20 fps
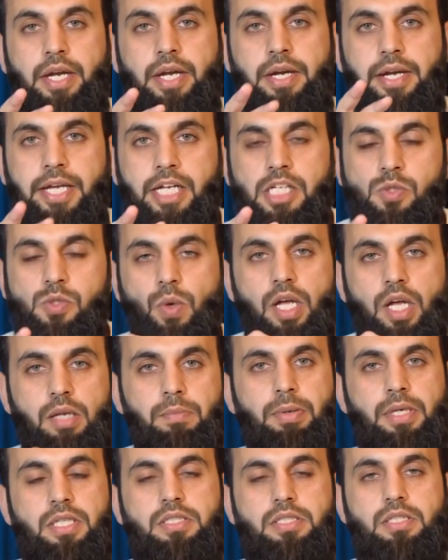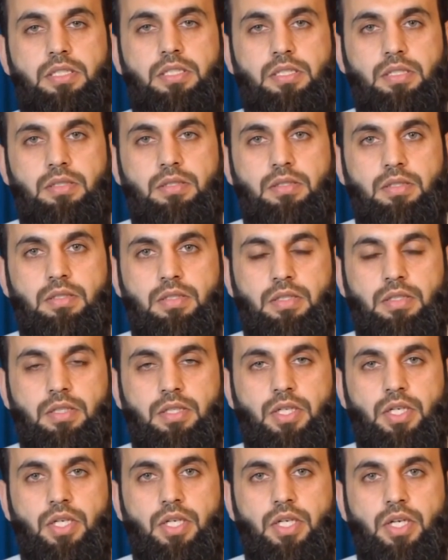There is one person
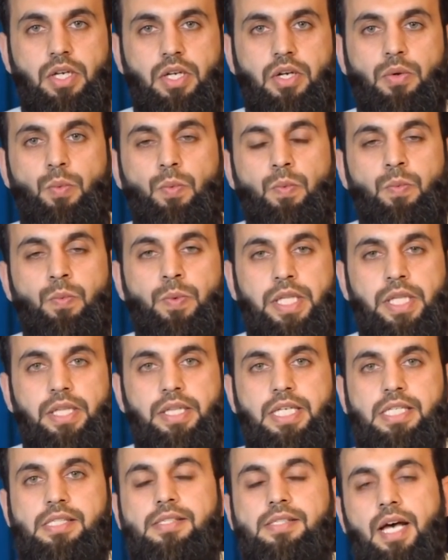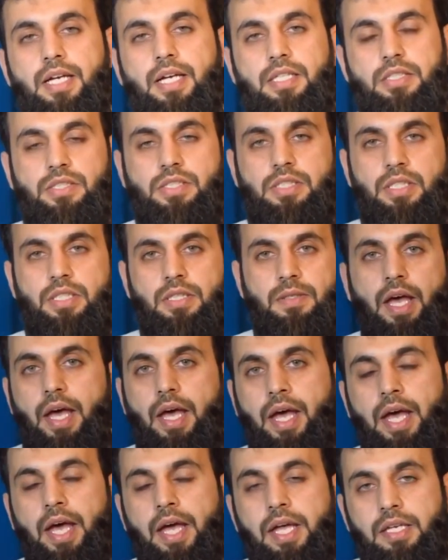with these signs.
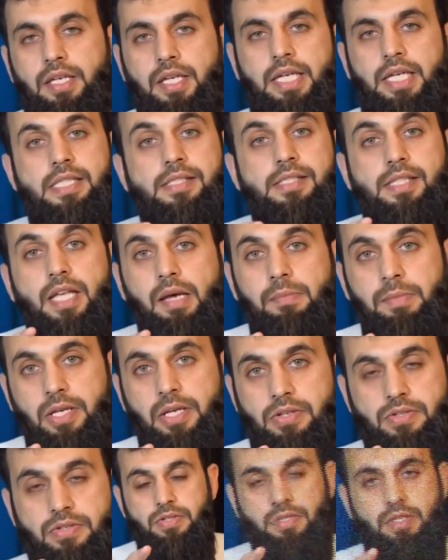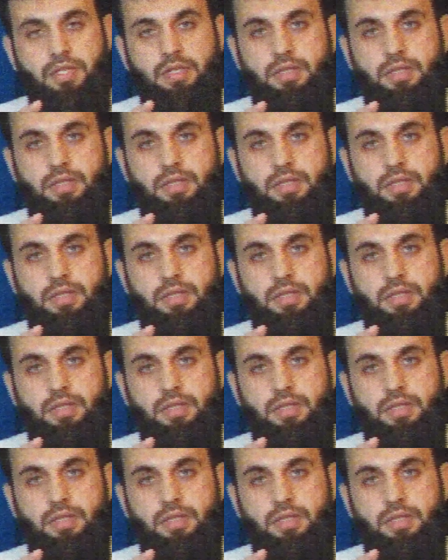And his name is...